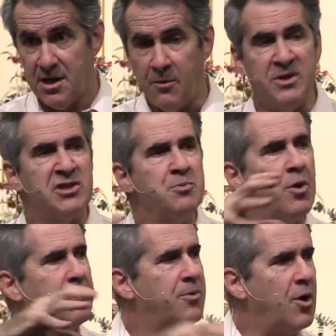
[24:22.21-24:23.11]
which is
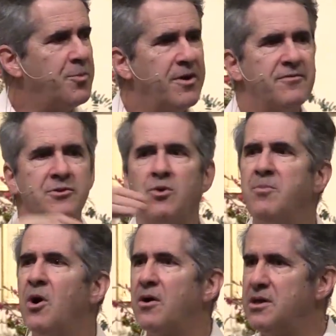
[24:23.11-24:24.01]
more appropriate for
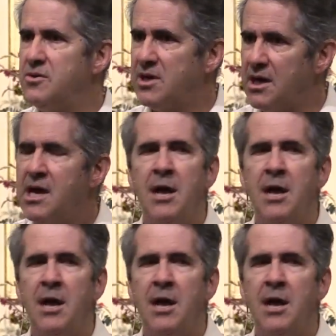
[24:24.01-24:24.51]
Dwapara Yuga.